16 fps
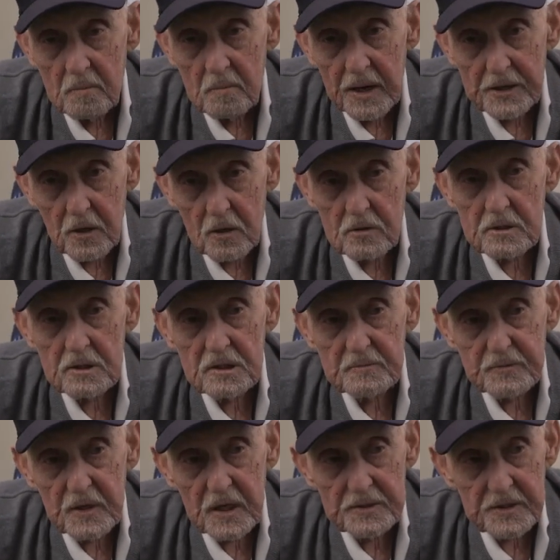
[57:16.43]
My
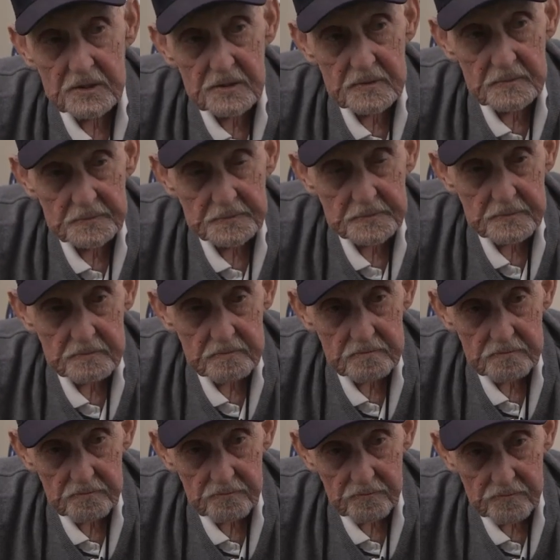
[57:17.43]
oldest brother
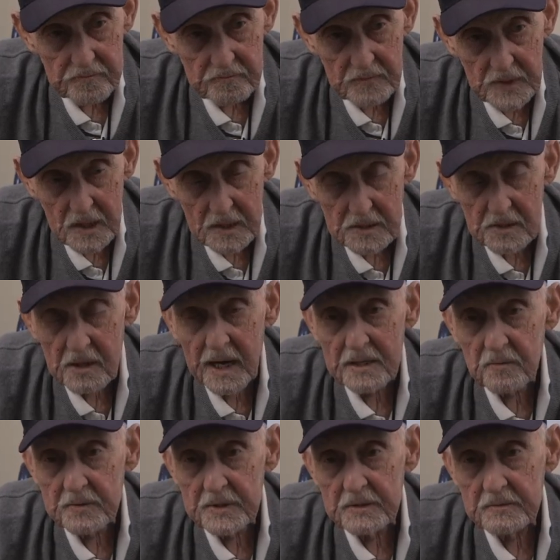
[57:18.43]

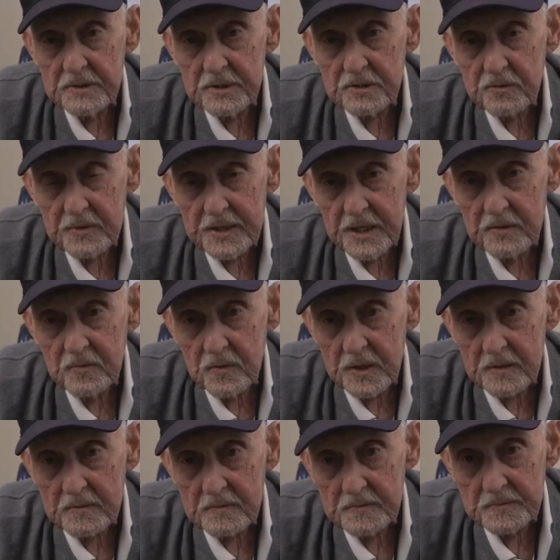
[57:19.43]
died when he was
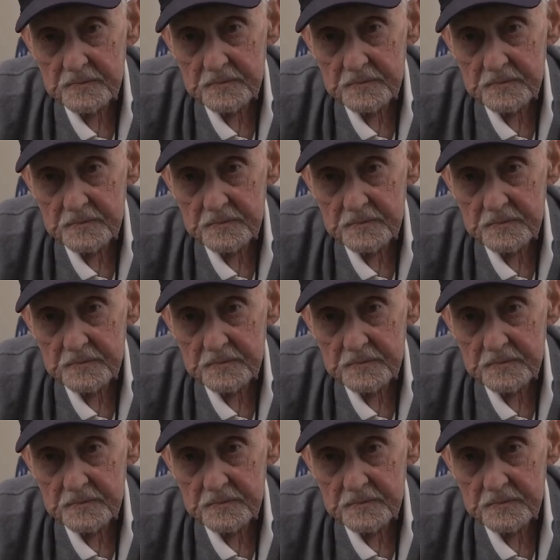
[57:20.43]
21.